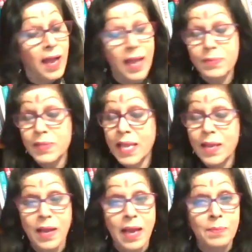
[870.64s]
you.
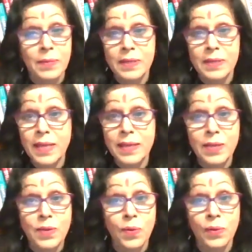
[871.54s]
I'm
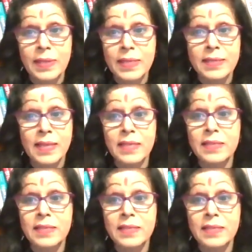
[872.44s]
telling you all these things
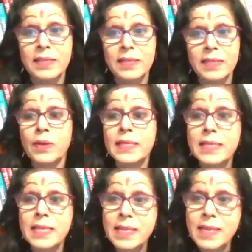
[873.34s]
because
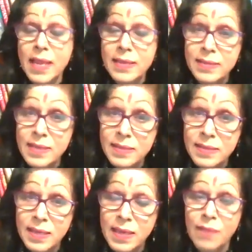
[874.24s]
it's
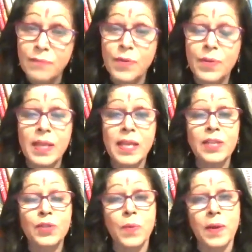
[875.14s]
necessary for
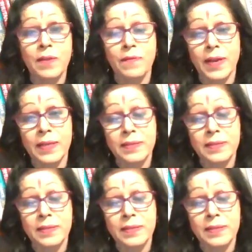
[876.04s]
each one of us